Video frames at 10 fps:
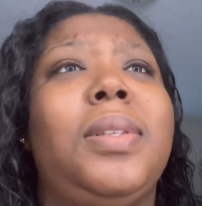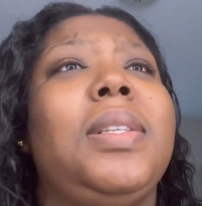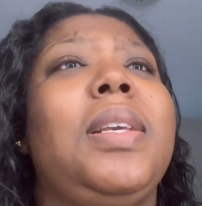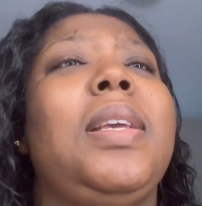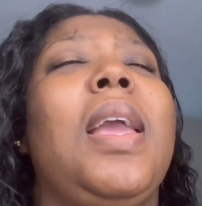
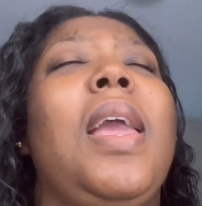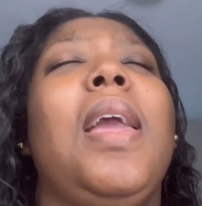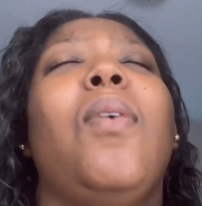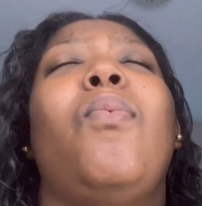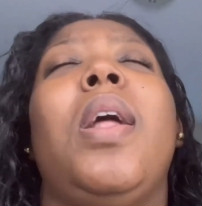
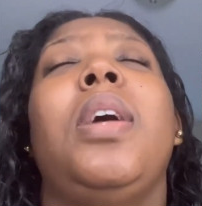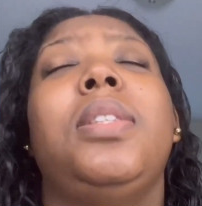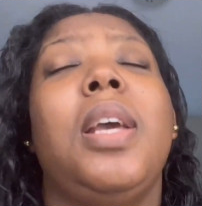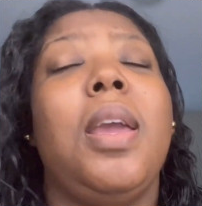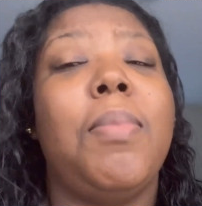Scan. When I
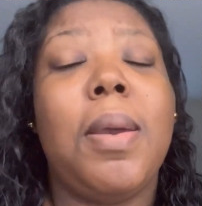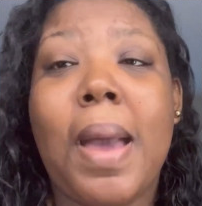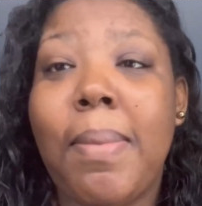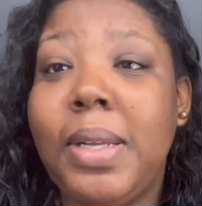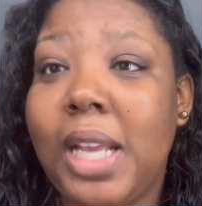say, baby,
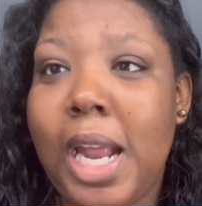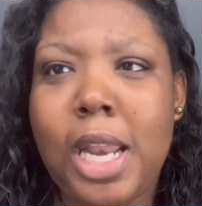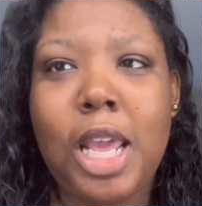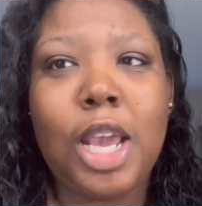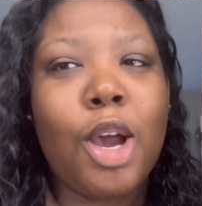I'll be
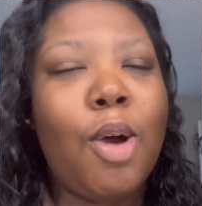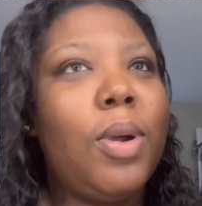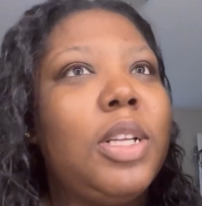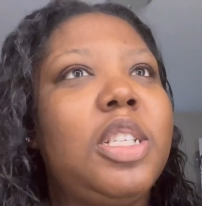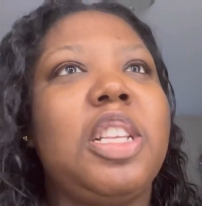scanning and
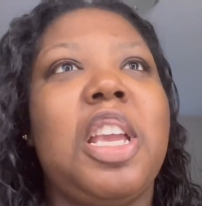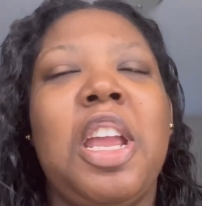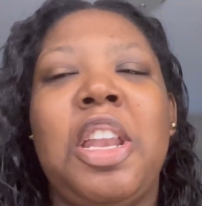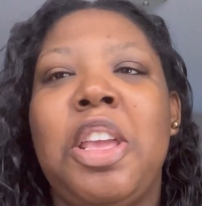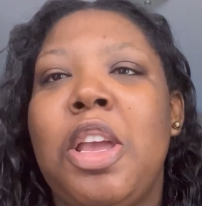going,
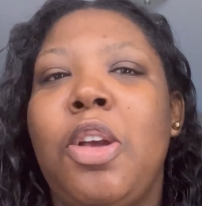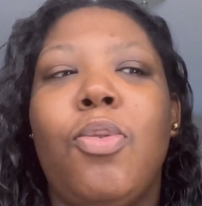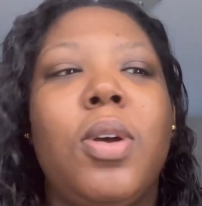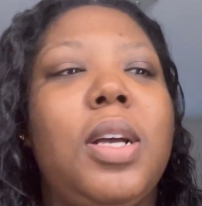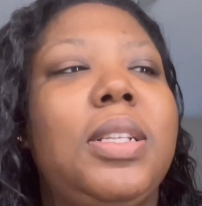scanning and
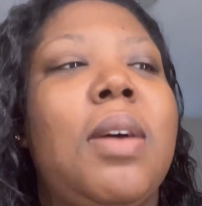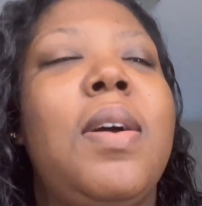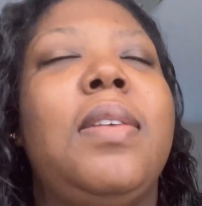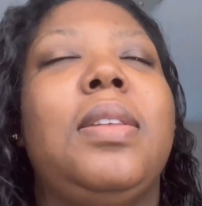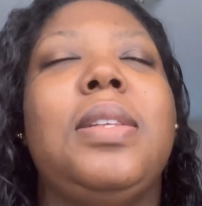going because I
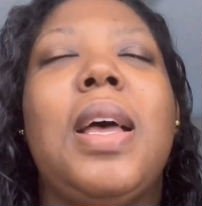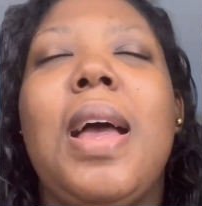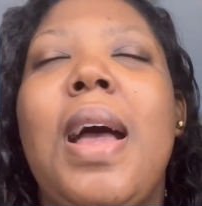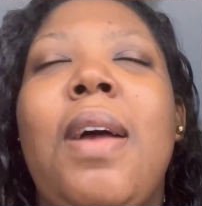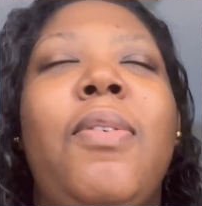don't have to
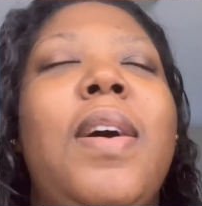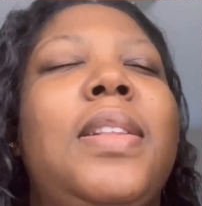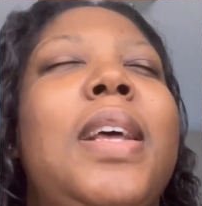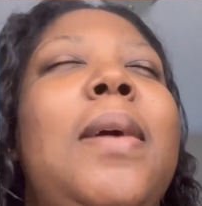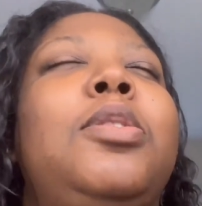time. I don't
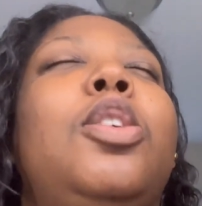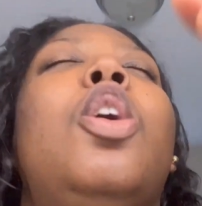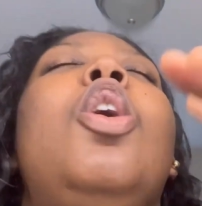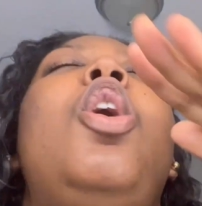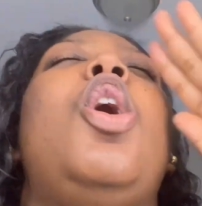have time to
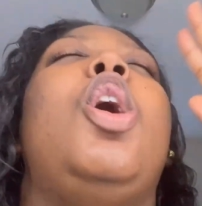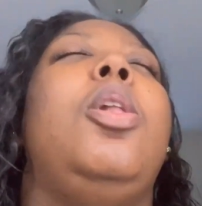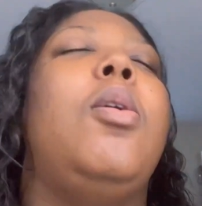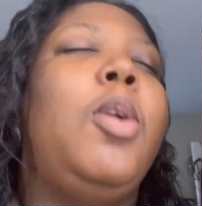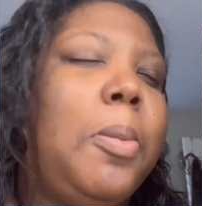
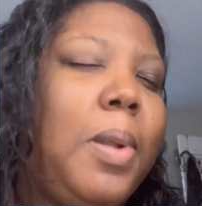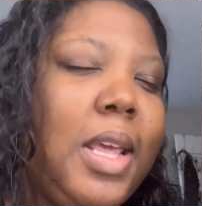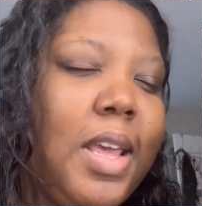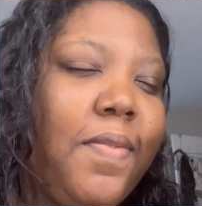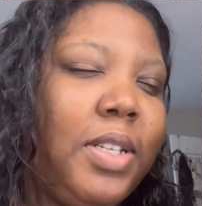load up
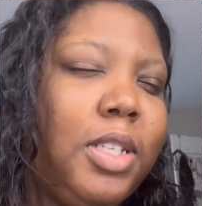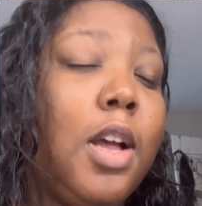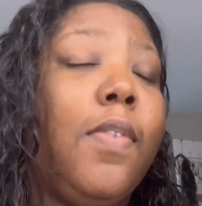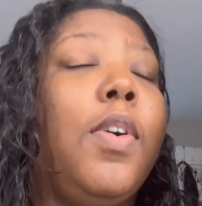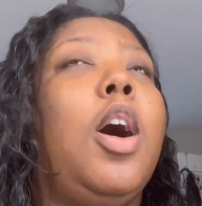that heavy
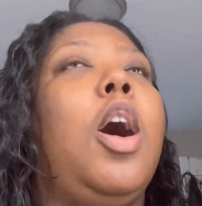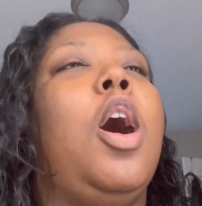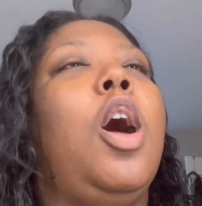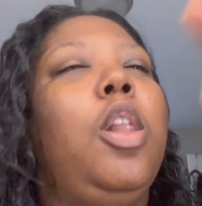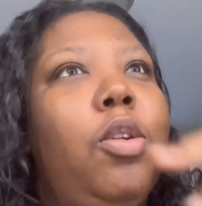stuff.
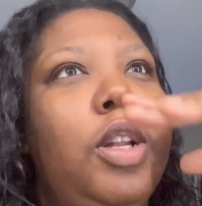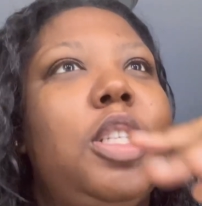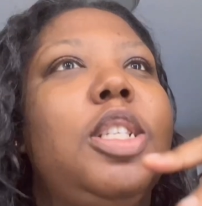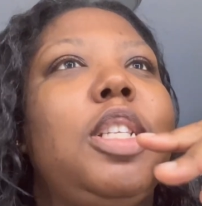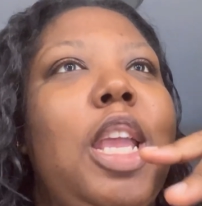Unload
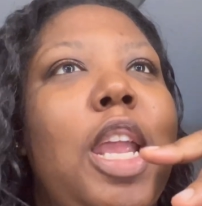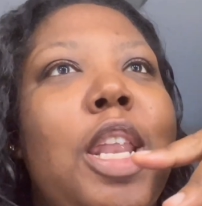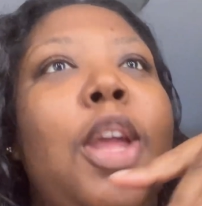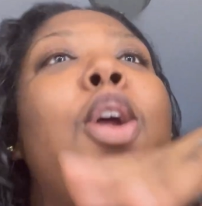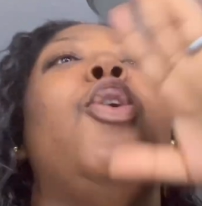it to
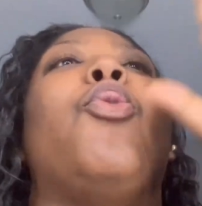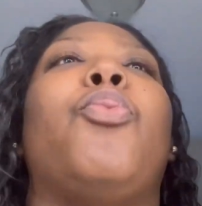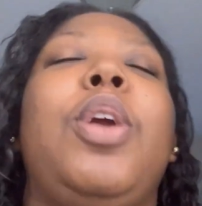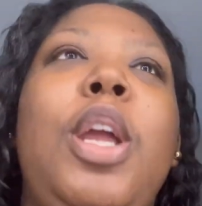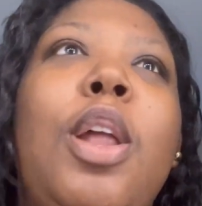scan it,
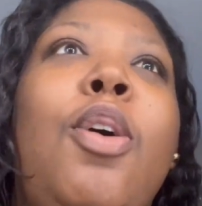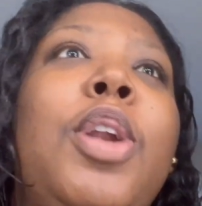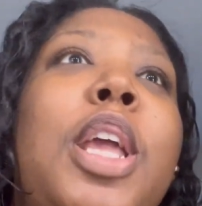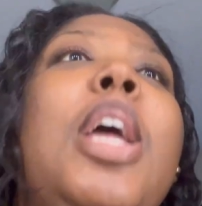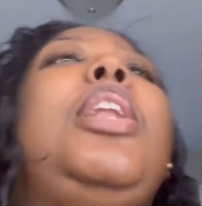
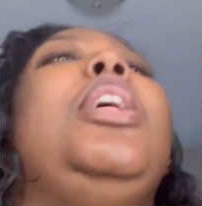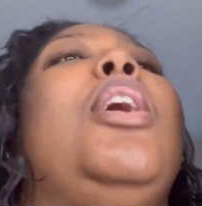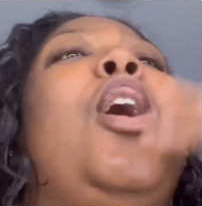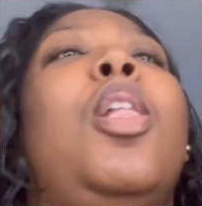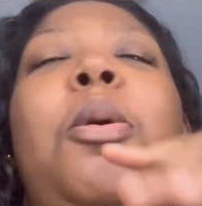reload it, then
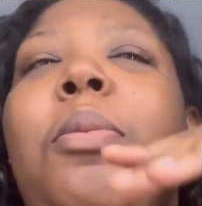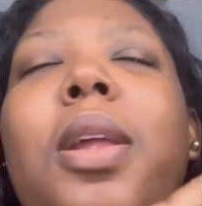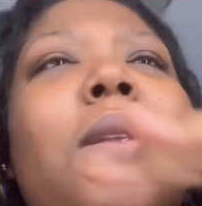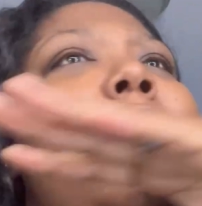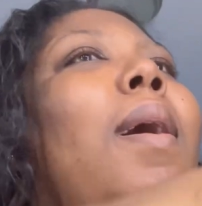unload
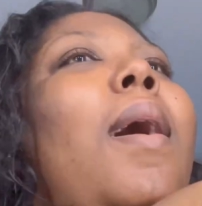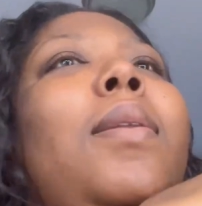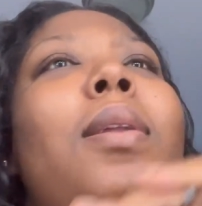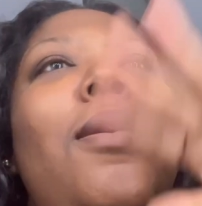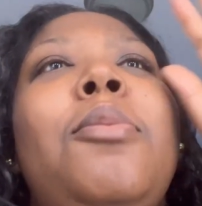it in the car.
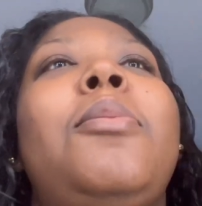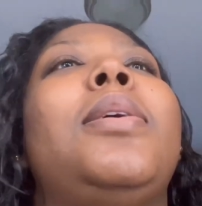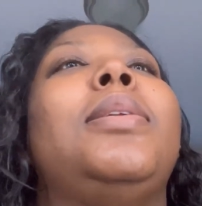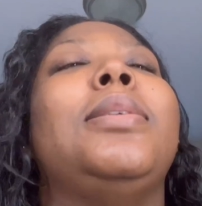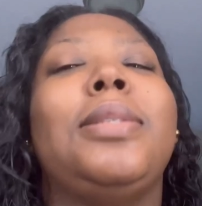No, you're
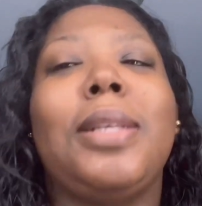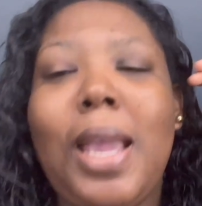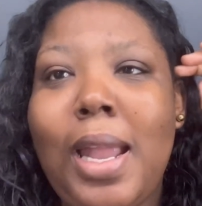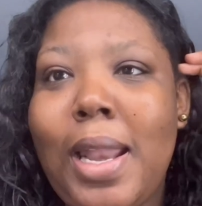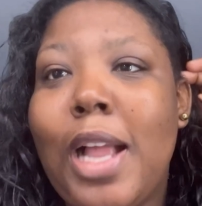gonna
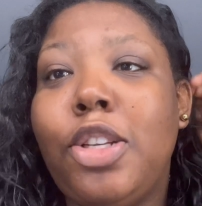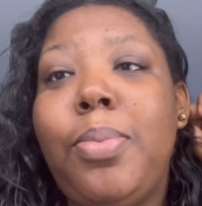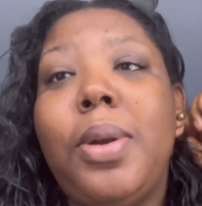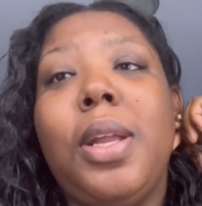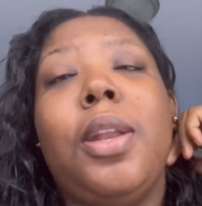scan it, actually
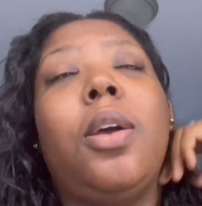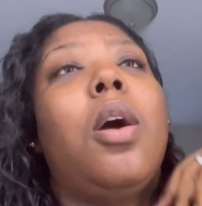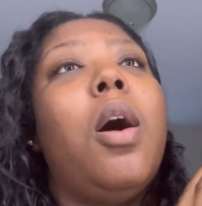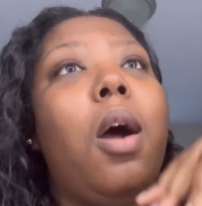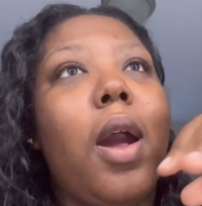put it in the
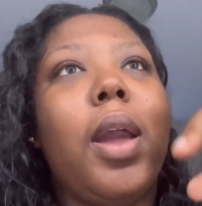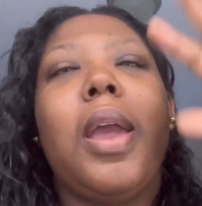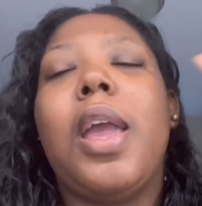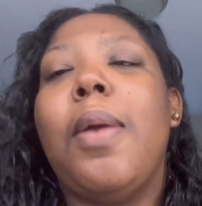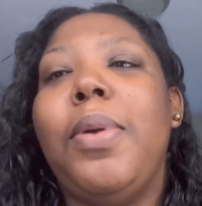cart,
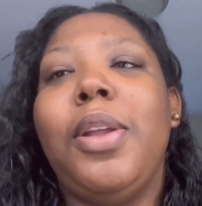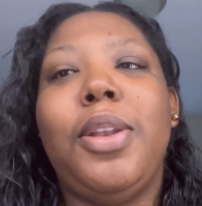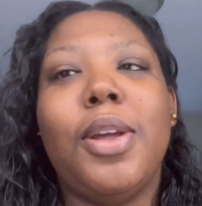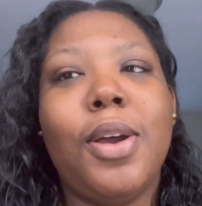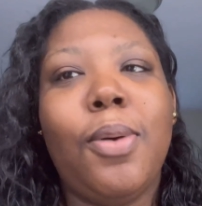and be
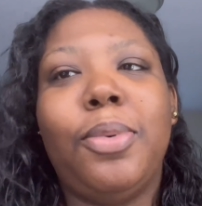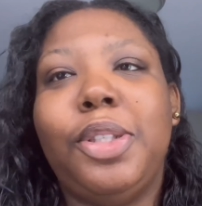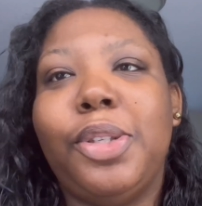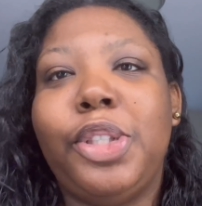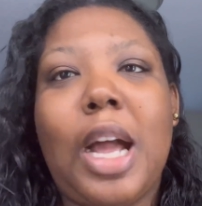done
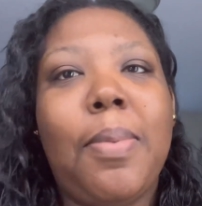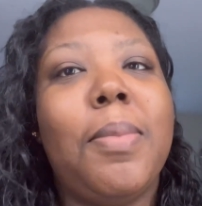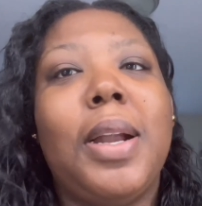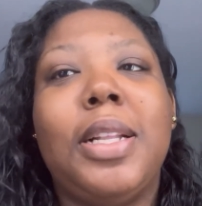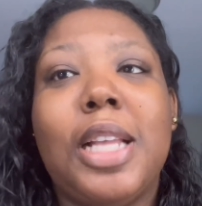with your shopping
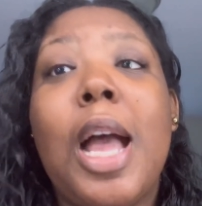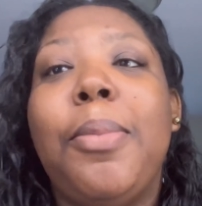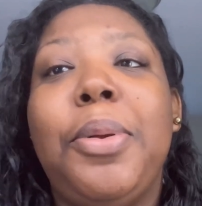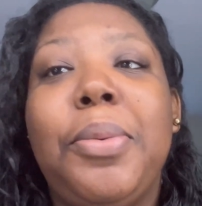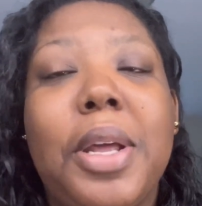by the
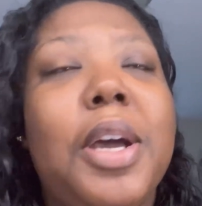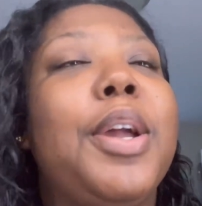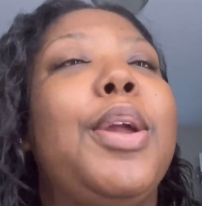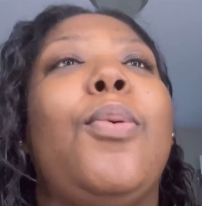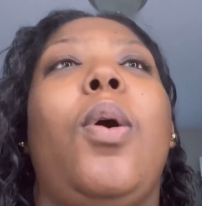time you
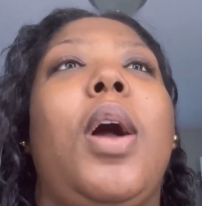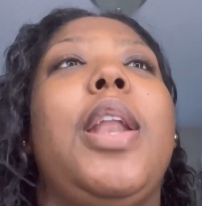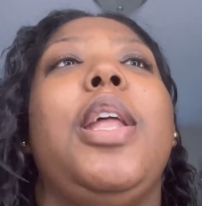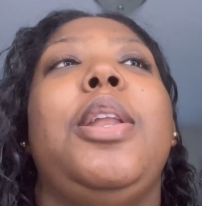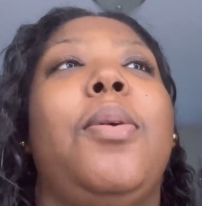done and walk
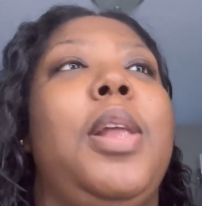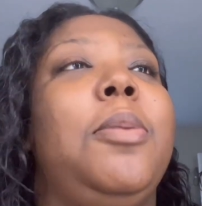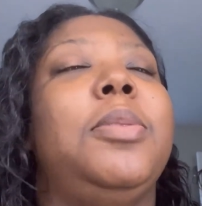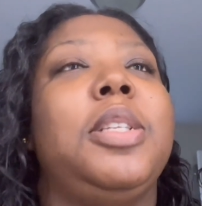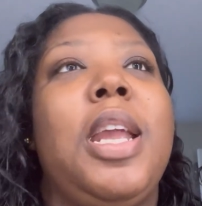out that door. Let
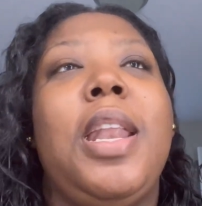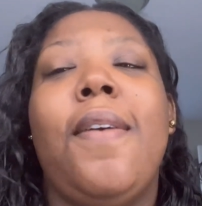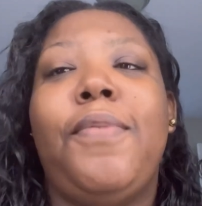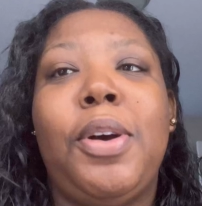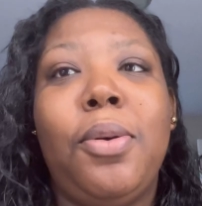them scan
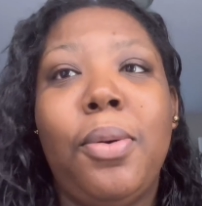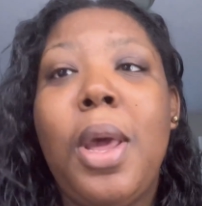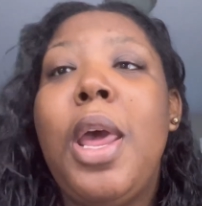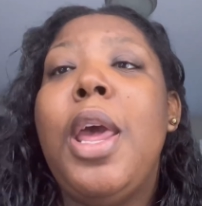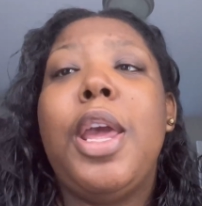that phone,
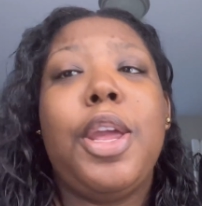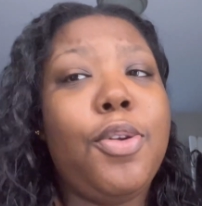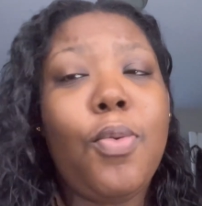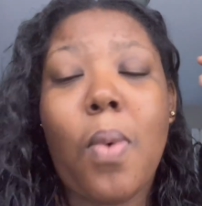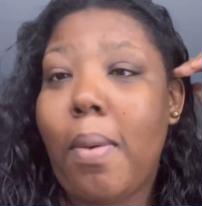and
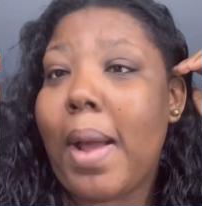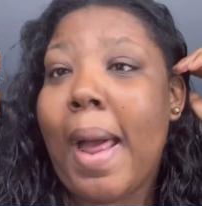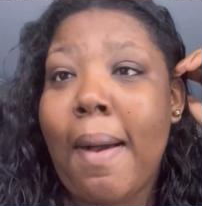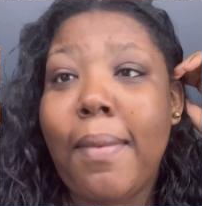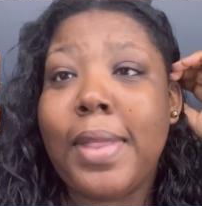you walk
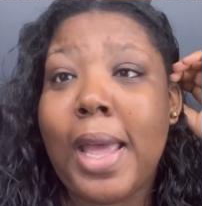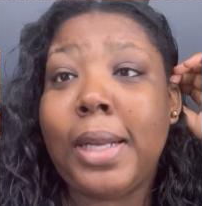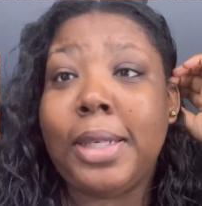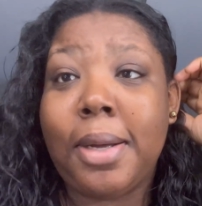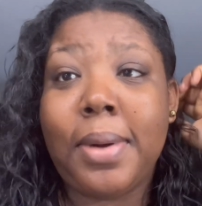out
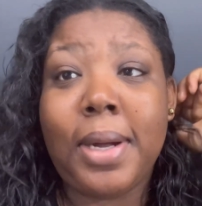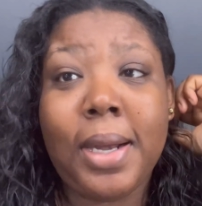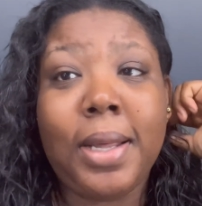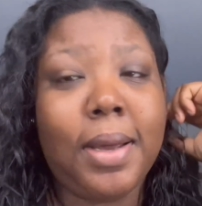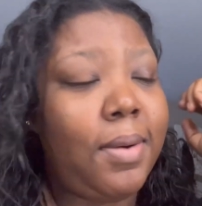that door,
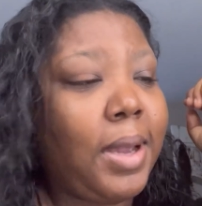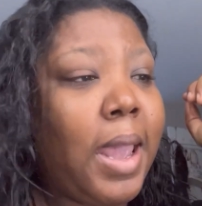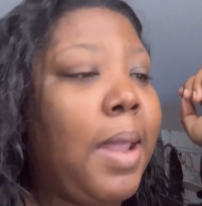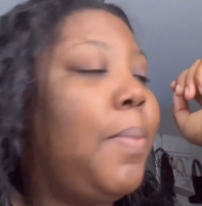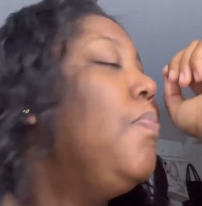honey. Okay.